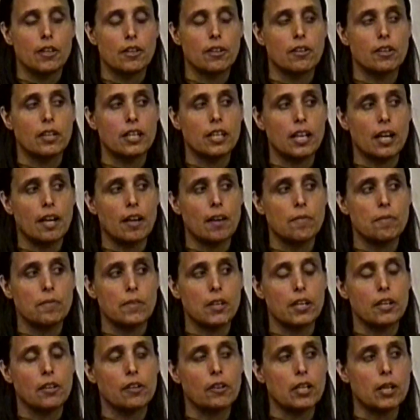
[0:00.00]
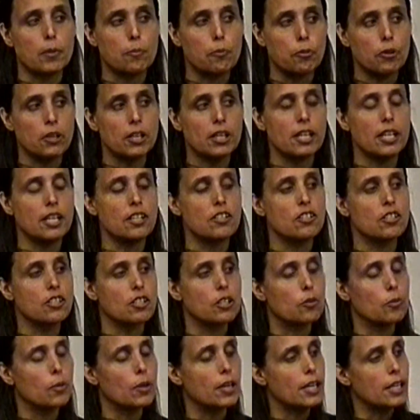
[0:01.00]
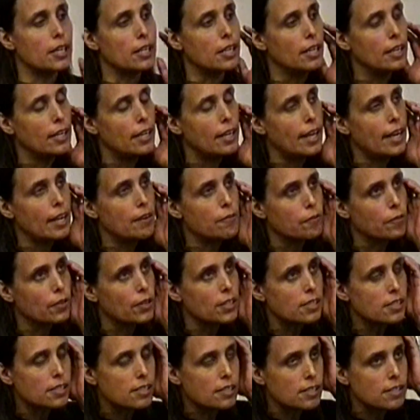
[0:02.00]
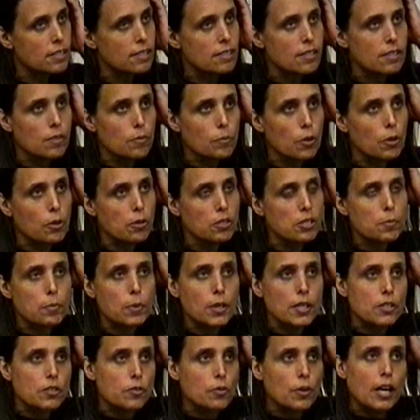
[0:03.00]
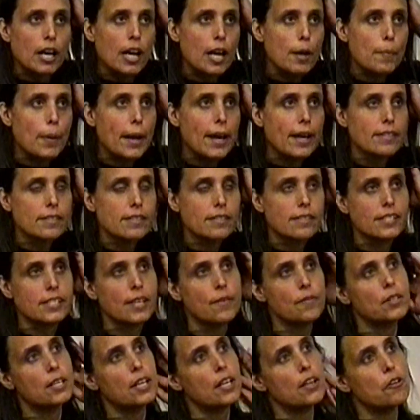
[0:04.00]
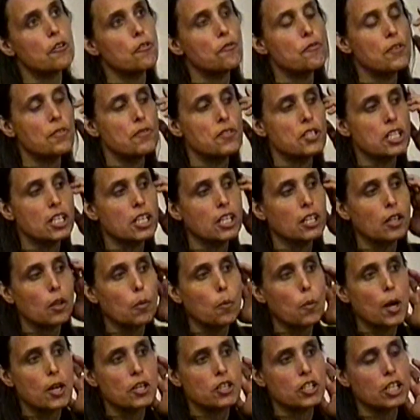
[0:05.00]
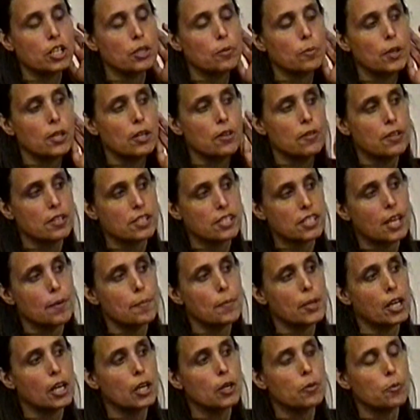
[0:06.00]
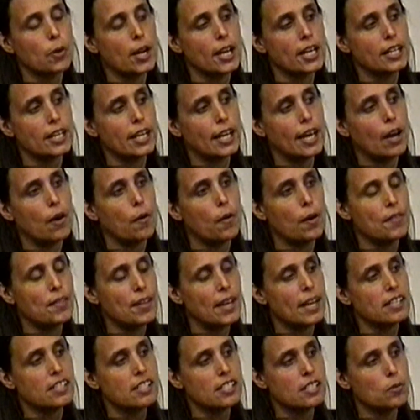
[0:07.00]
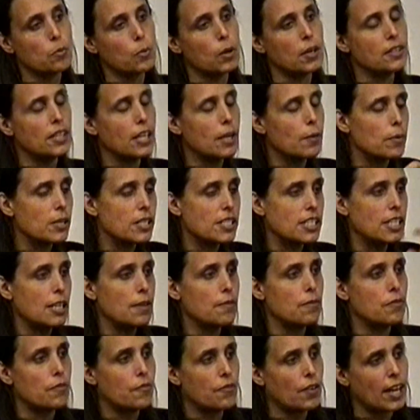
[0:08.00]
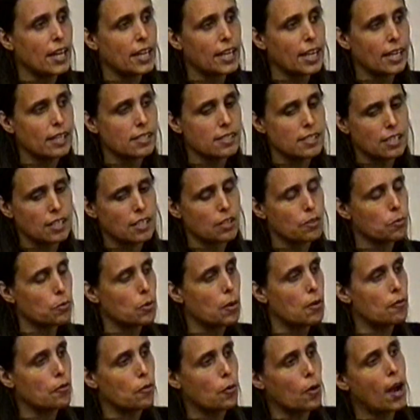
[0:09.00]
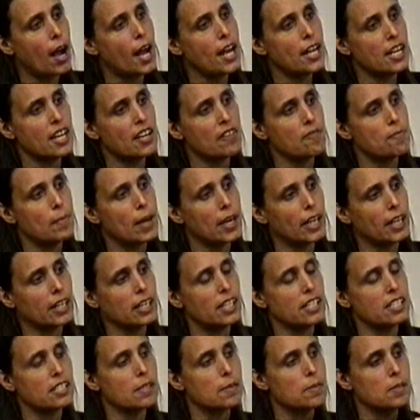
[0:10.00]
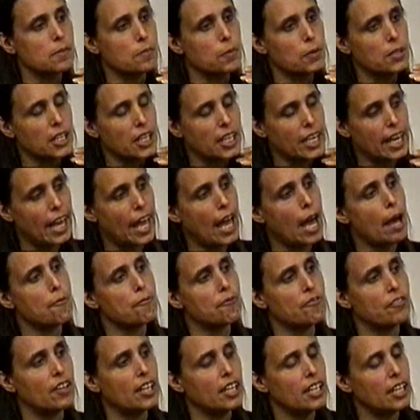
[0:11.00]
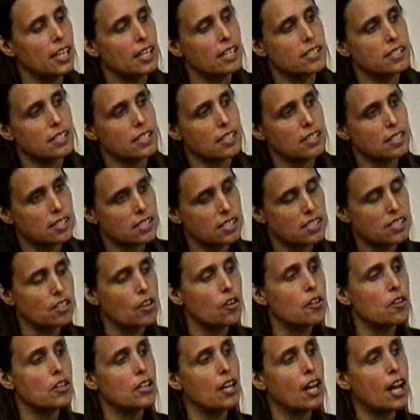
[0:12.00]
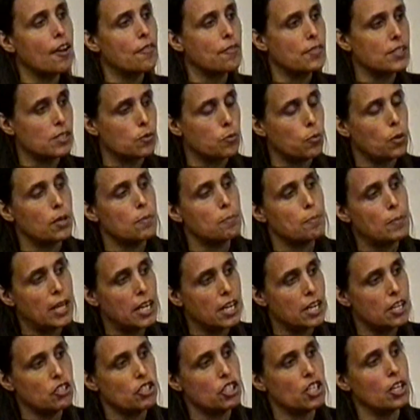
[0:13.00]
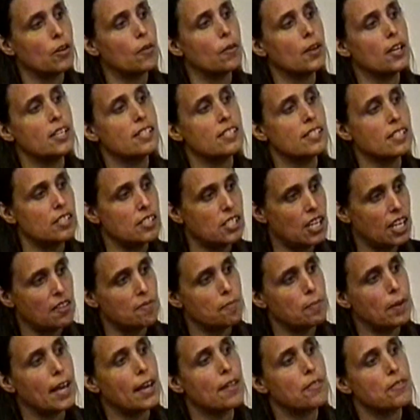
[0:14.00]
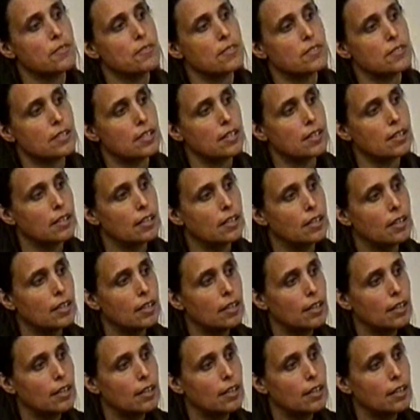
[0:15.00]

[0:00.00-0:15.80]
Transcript: They're gonna they're gonna put it into the grid. And for instance, the Rosebud tribe has a 750 kilowatt generator that's coming on right now, and that's the one they received financing through a variety of mechanisms, but the cap financing to start it off is what Ben and Jerry's and Dave Matthews did.